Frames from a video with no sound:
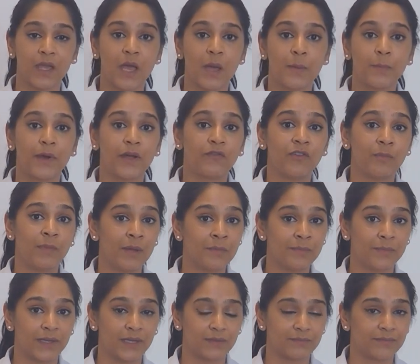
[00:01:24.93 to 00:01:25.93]
But
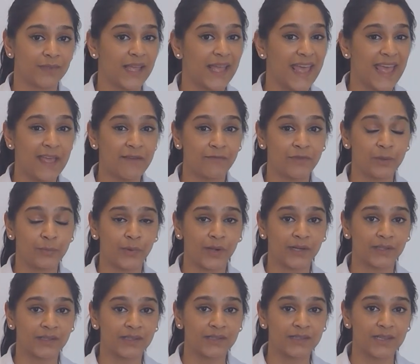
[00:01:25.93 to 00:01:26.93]
remember, every
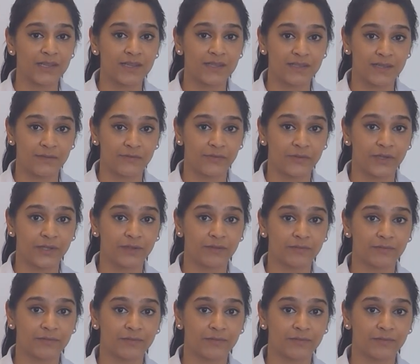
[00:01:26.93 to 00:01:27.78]
pregnancy is different.